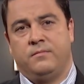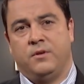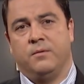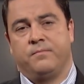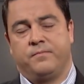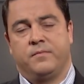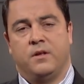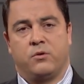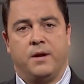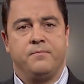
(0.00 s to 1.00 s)
Yep.
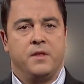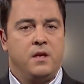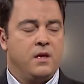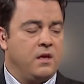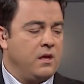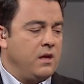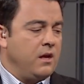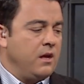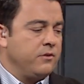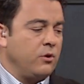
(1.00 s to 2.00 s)
Okay.
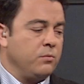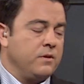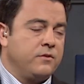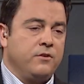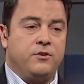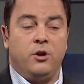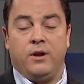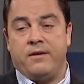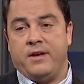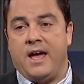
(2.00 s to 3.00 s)
So since you don't
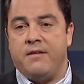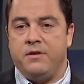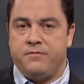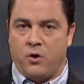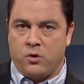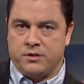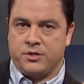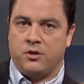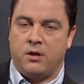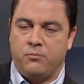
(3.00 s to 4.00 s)
have a heavy focus
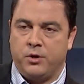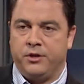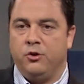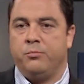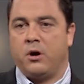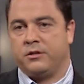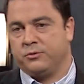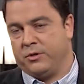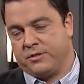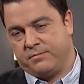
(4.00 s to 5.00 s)
on onboarding new partners,
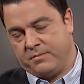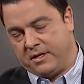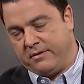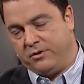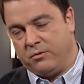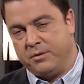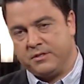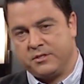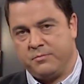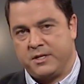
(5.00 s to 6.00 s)
which given your
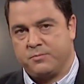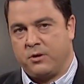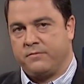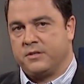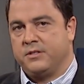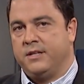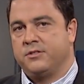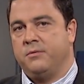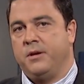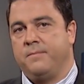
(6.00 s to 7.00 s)
business makes perfect sense
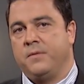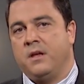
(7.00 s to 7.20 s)
to me,